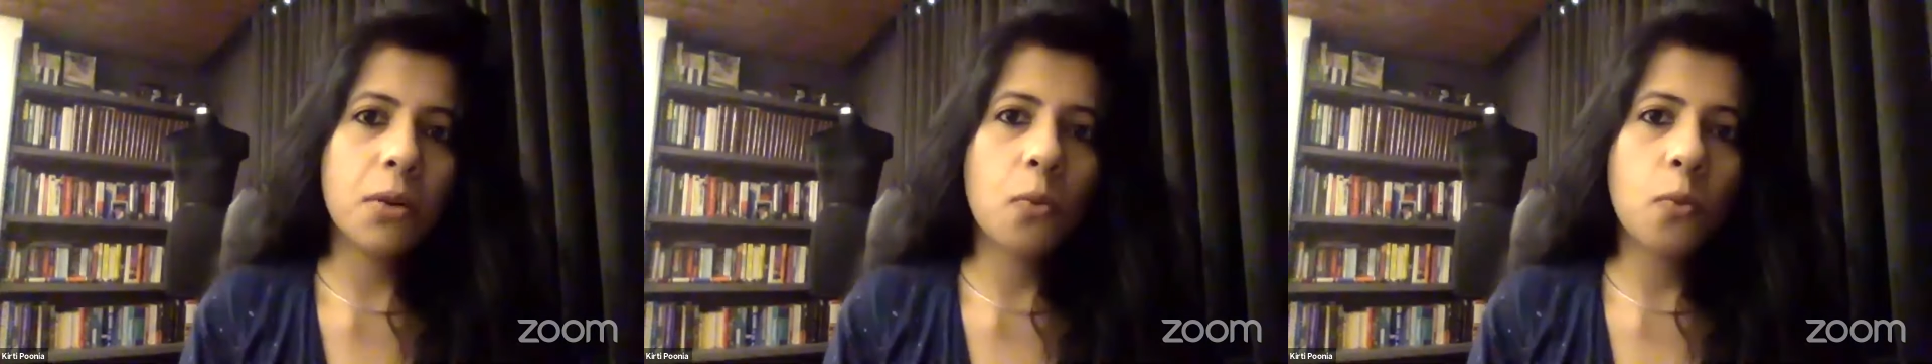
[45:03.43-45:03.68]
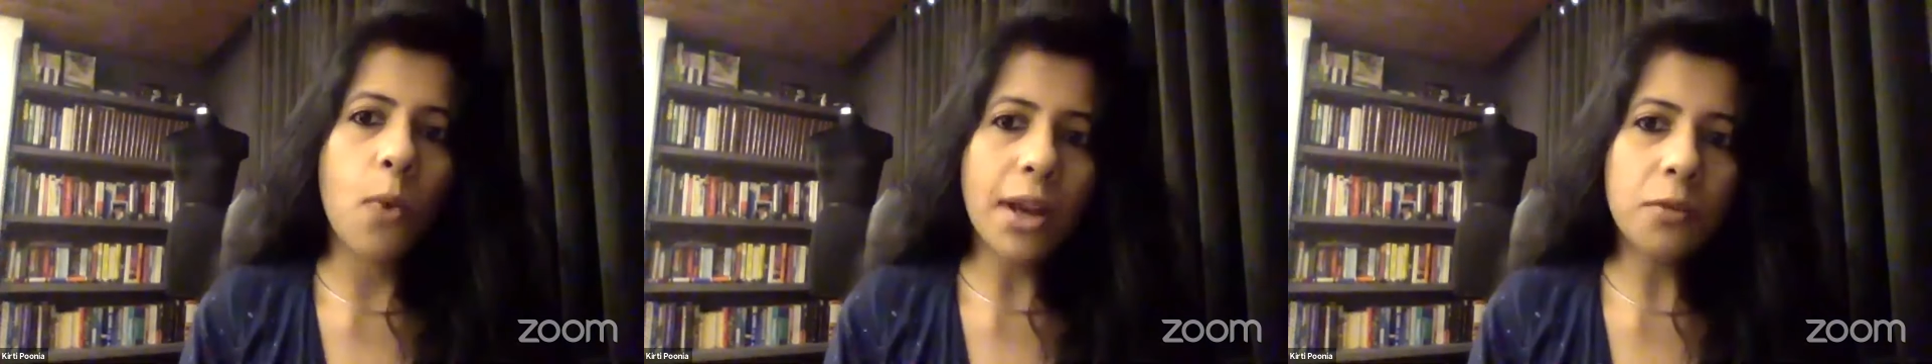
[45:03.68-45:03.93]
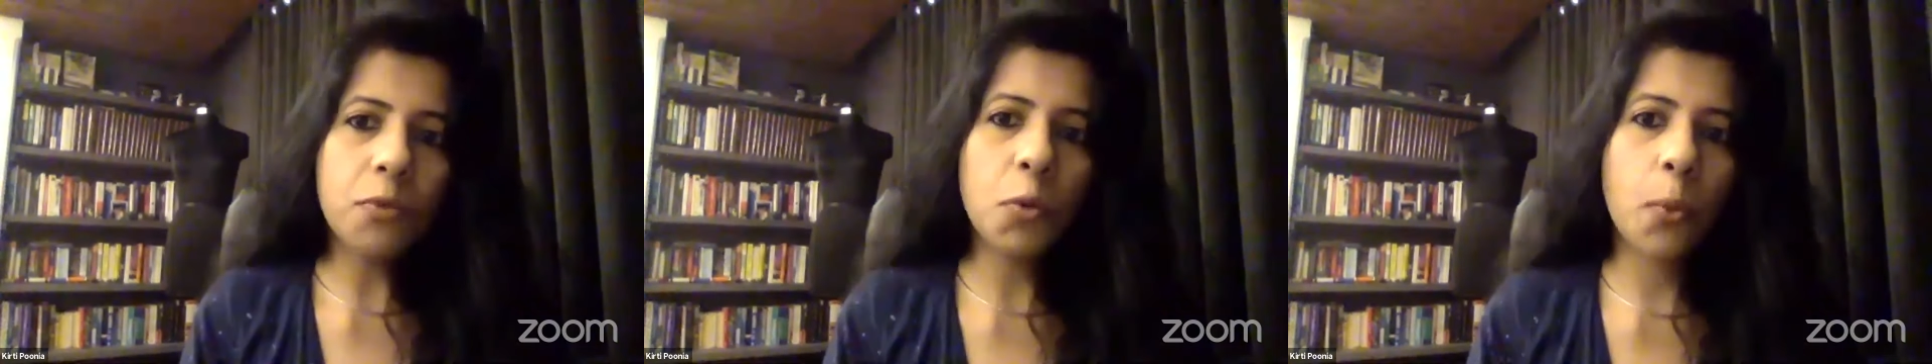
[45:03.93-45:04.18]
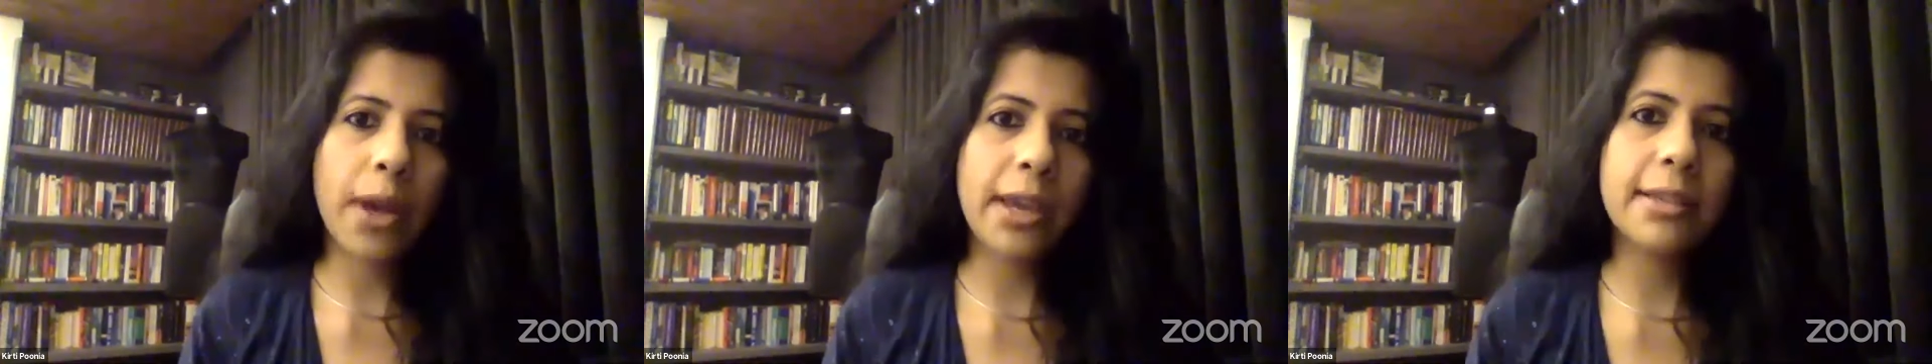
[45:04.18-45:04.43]
One of the
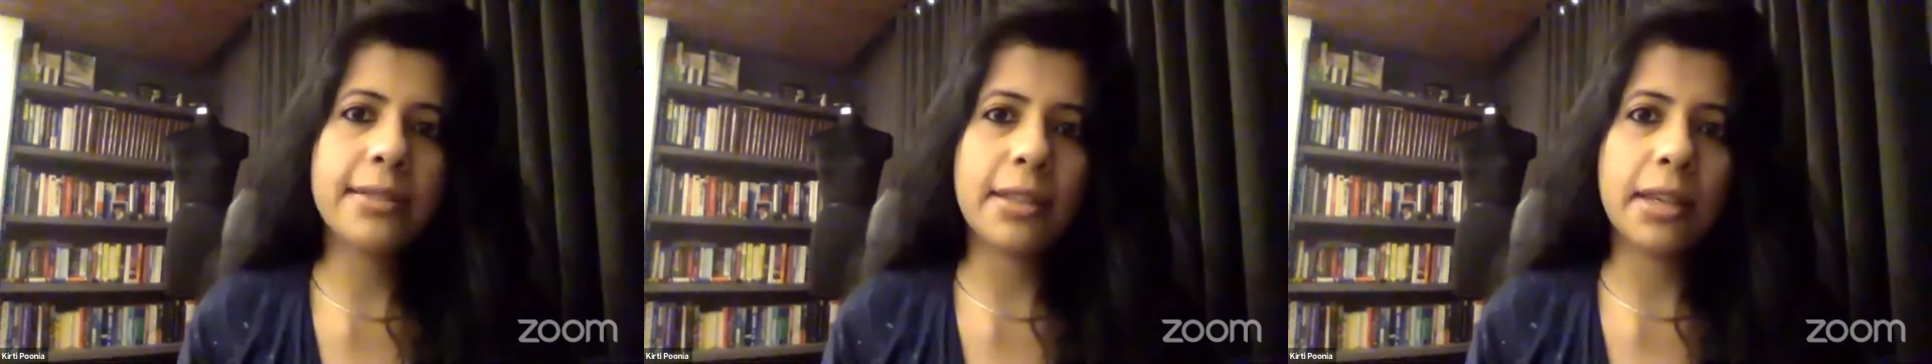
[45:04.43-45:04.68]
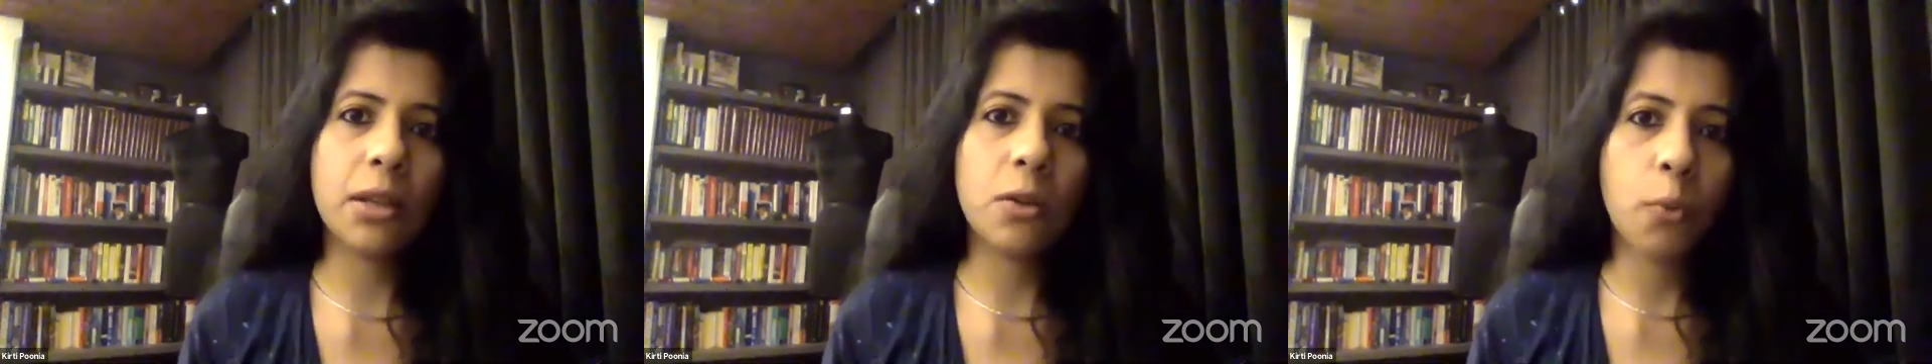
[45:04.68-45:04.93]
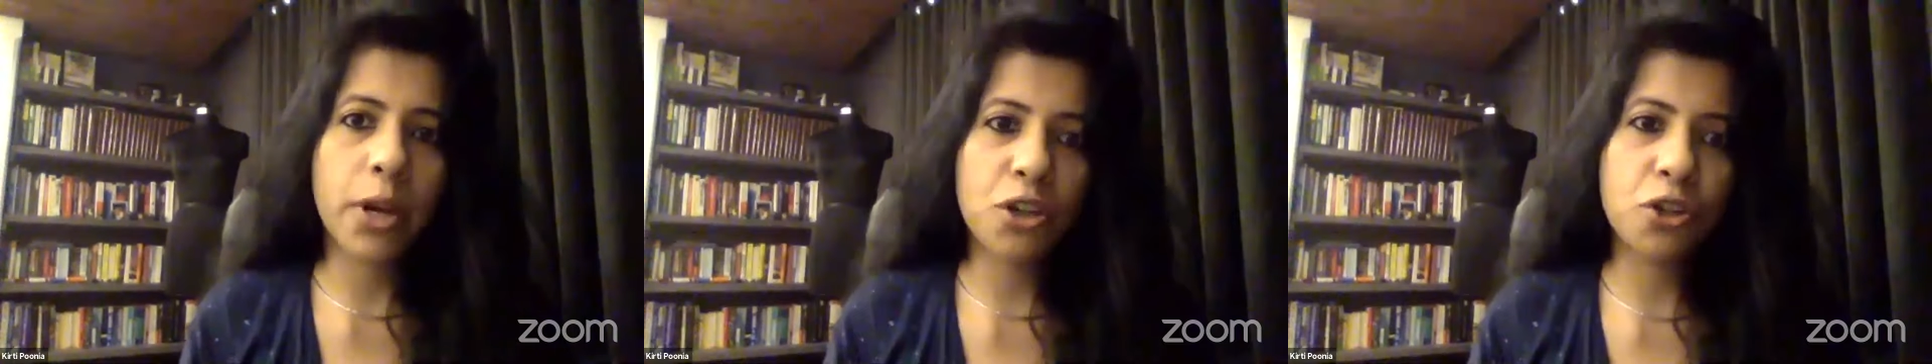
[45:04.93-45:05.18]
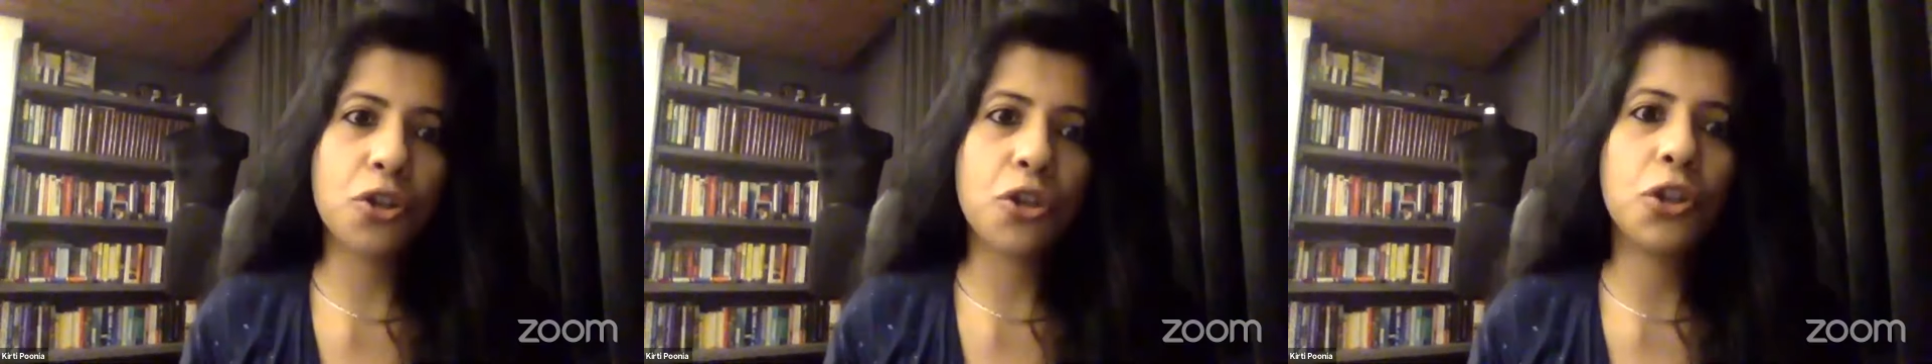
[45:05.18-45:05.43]
ways in
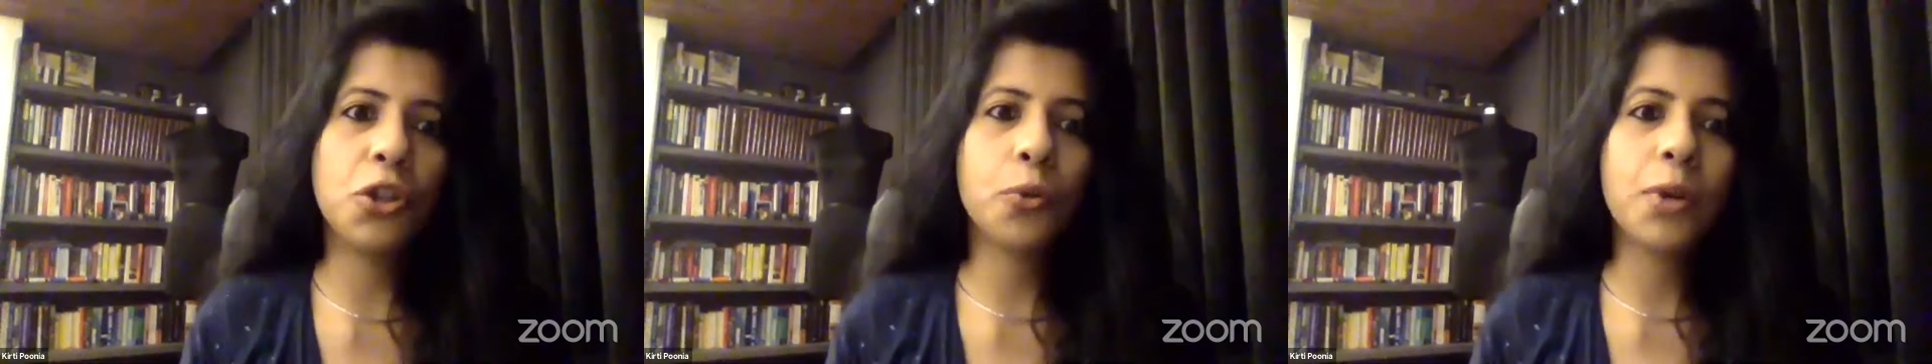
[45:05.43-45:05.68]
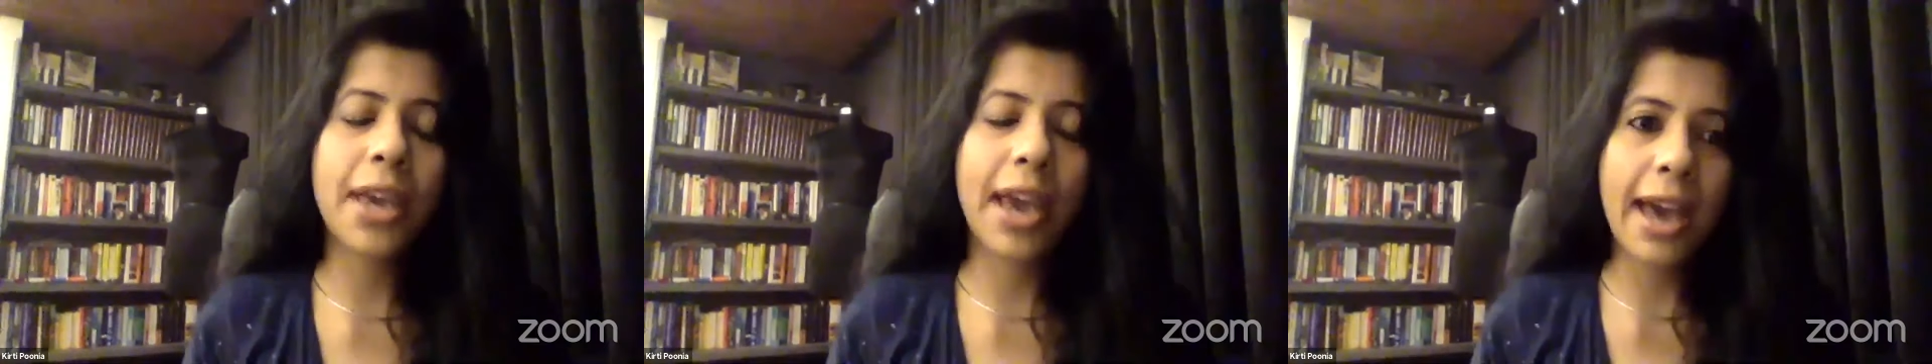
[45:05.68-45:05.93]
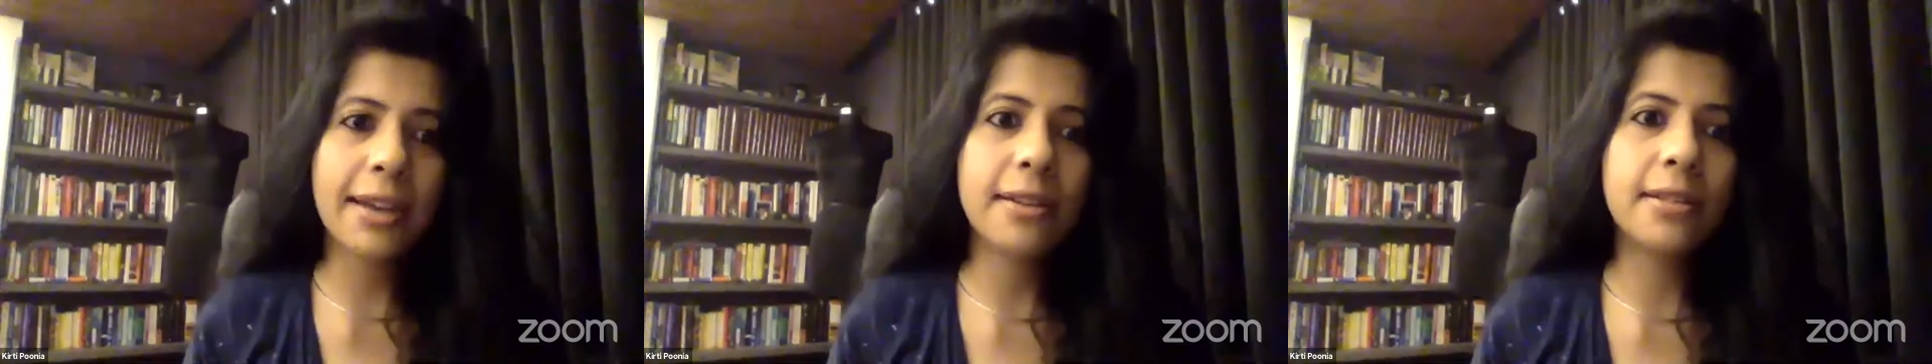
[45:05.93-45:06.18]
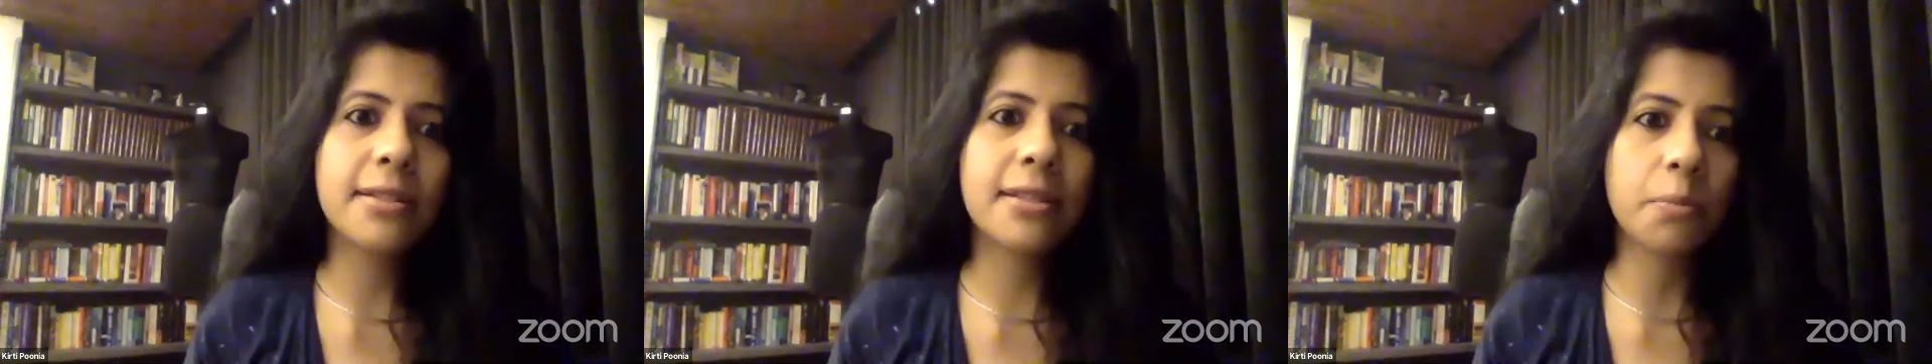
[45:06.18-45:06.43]
which you
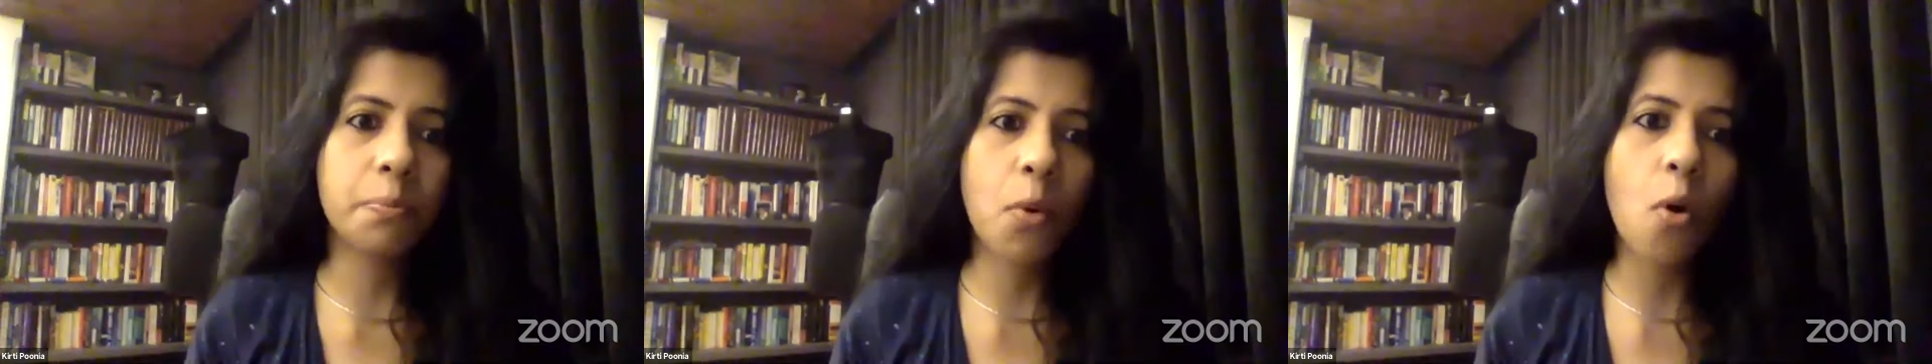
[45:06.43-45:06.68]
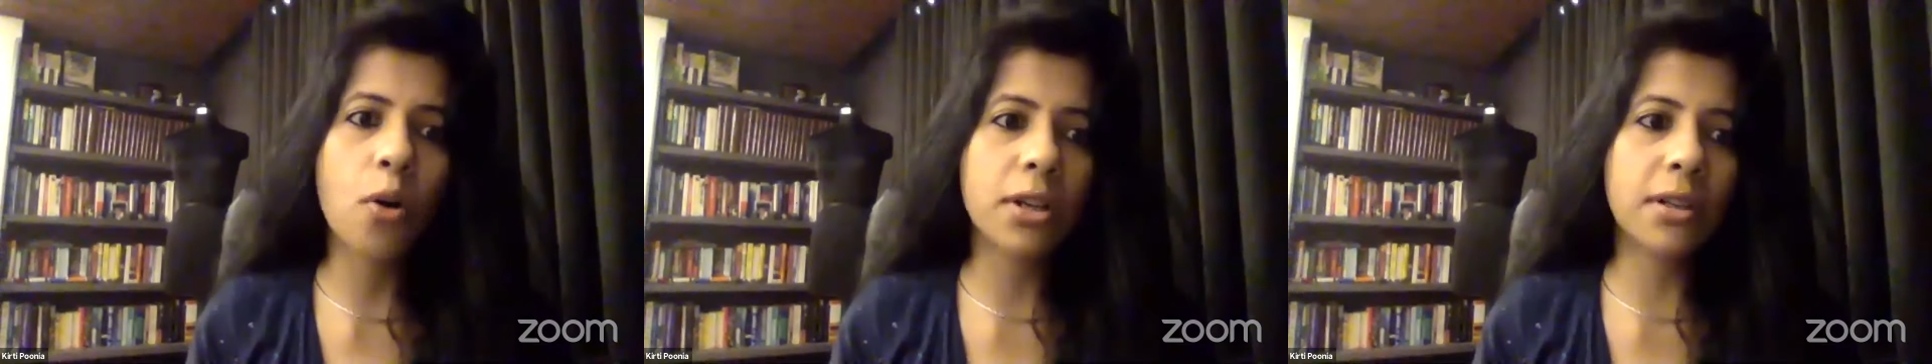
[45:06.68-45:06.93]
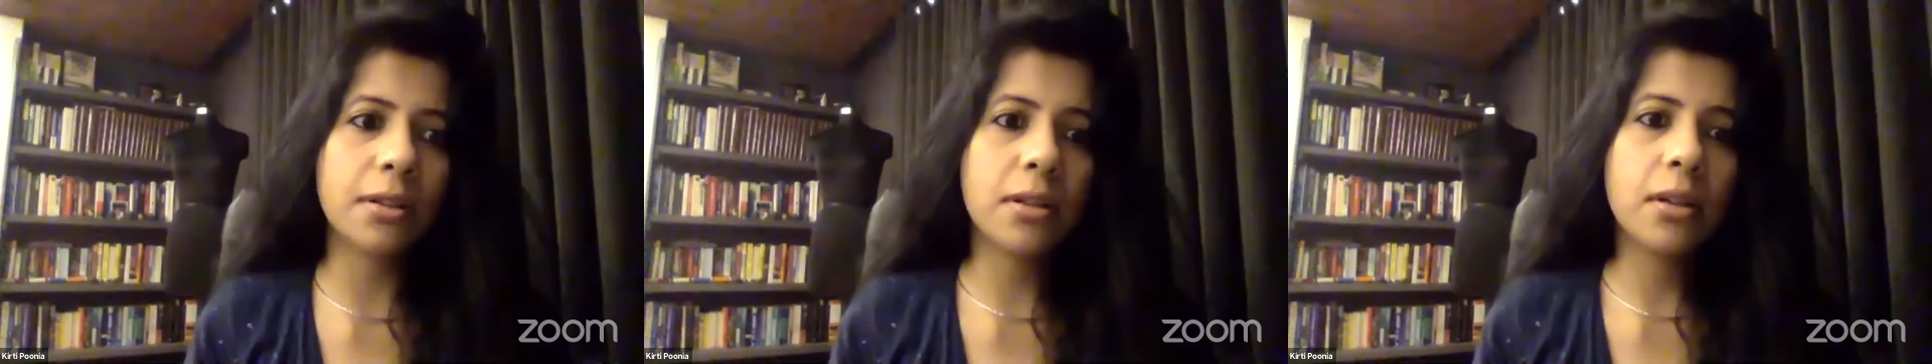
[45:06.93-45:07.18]
can support